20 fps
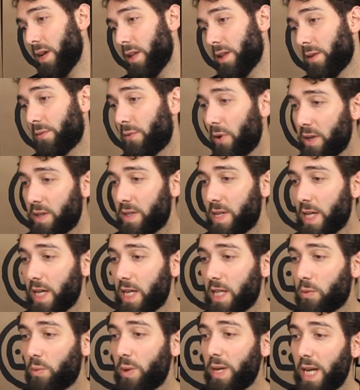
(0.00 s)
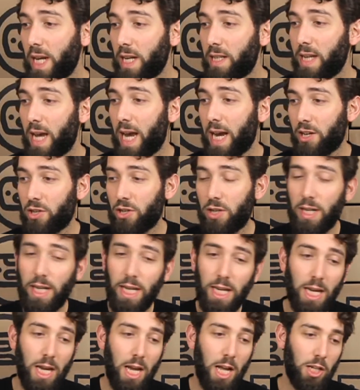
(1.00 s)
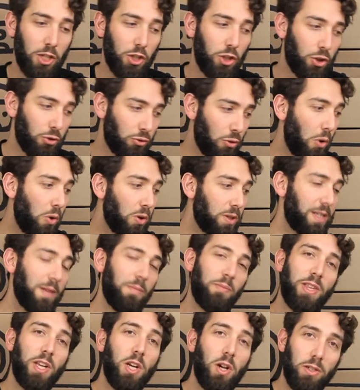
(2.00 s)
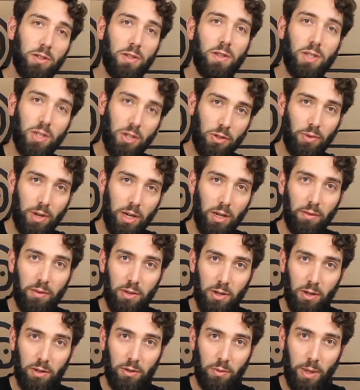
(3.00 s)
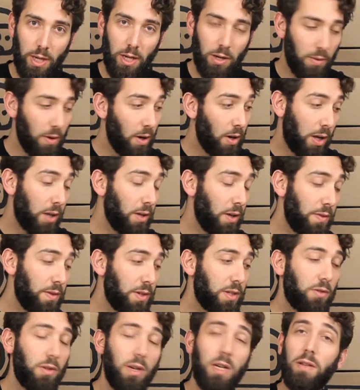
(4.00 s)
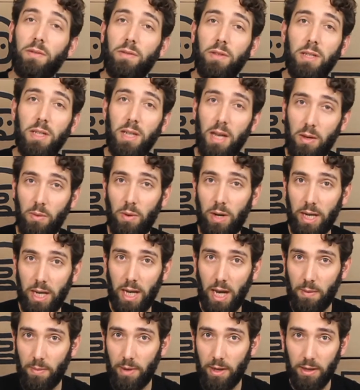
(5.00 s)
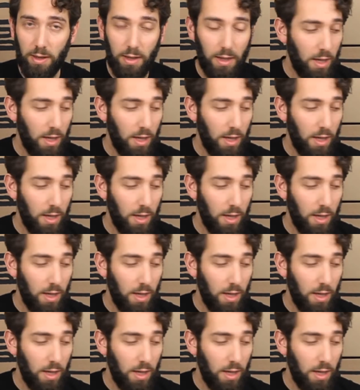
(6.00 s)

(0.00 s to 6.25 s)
The first thing is we need to actually draw something onto the screen of the Arduino, or the screen of the DIY gamer.